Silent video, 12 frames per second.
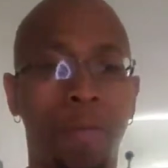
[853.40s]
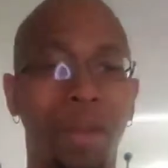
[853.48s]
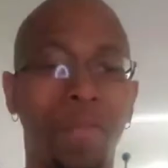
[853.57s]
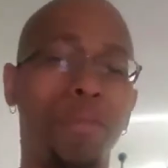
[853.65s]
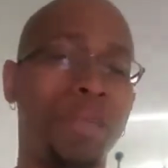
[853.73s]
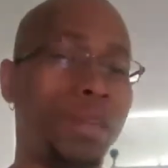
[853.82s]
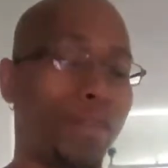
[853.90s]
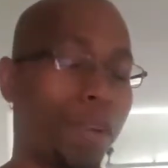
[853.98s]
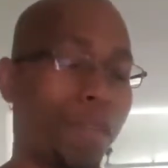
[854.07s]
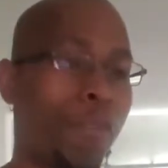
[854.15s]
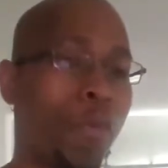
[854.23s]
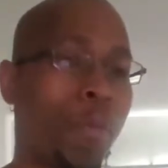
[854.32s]
It'd be
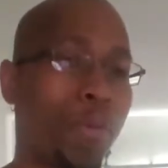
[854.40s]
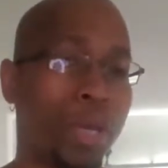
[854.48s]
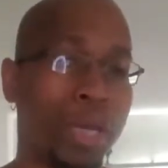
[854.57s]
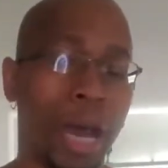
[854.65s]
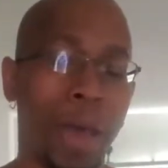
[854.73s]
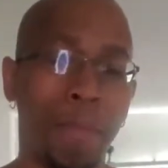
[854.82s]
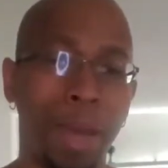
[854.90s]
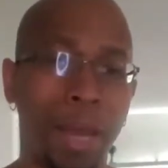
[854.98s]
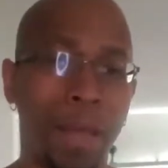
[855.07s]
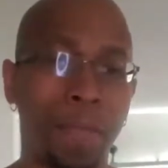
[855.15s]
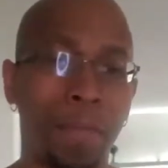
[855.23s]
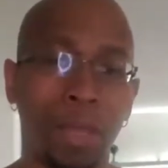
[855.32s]
different if you were
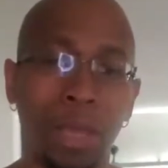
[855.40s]
pre-diabetic.